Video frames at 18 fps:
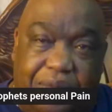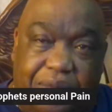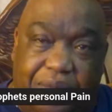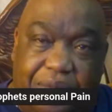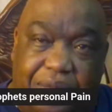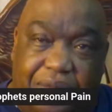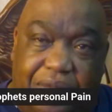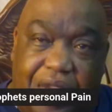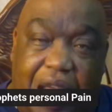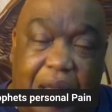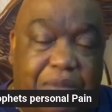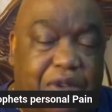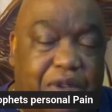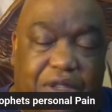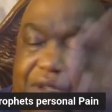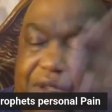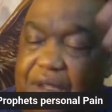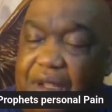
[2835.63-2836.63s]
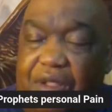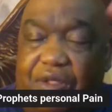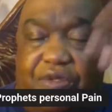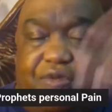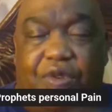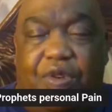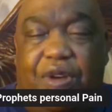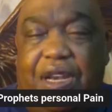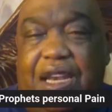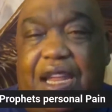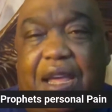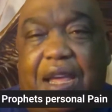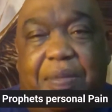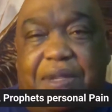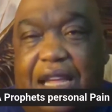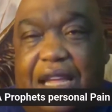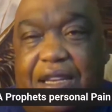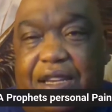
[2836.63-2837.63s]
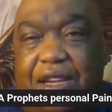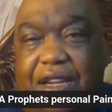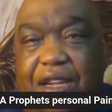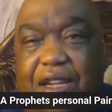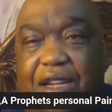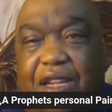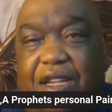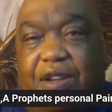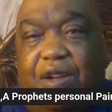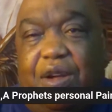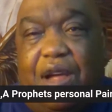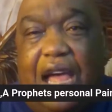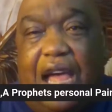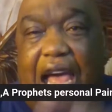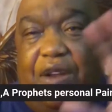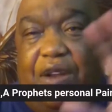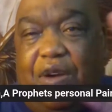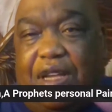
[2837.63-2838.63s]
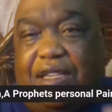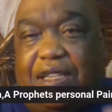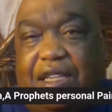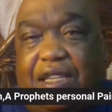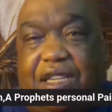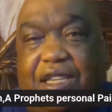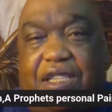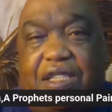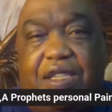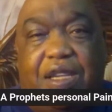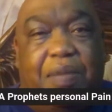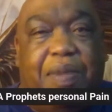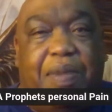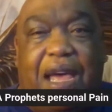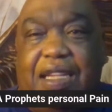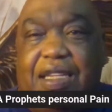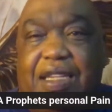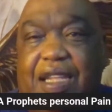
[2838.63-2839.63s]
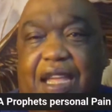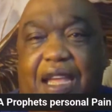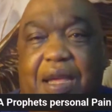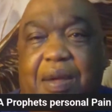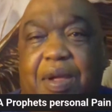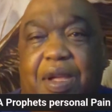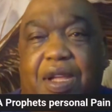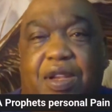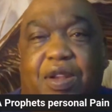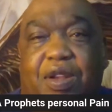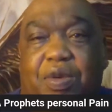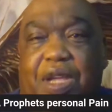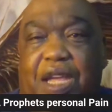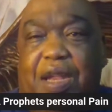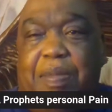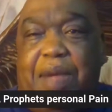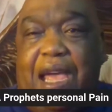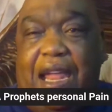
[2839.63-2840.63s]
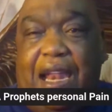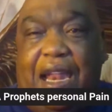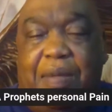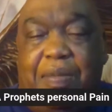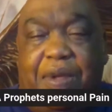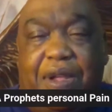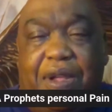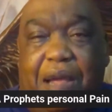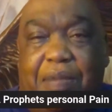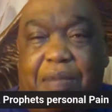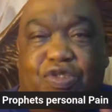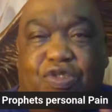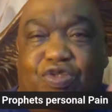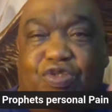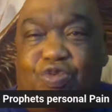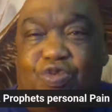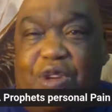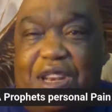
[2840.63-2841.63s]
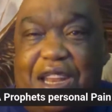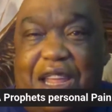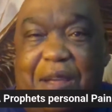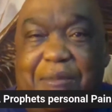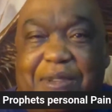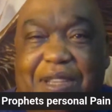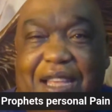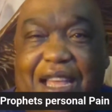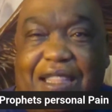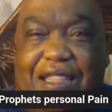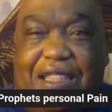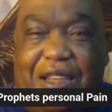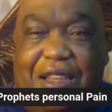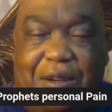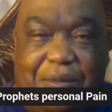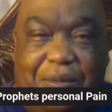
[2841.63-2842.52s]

I'm just throwing names out there. No, I know I said somebody's name. Don't get mad at me. I'm just throwing names out there.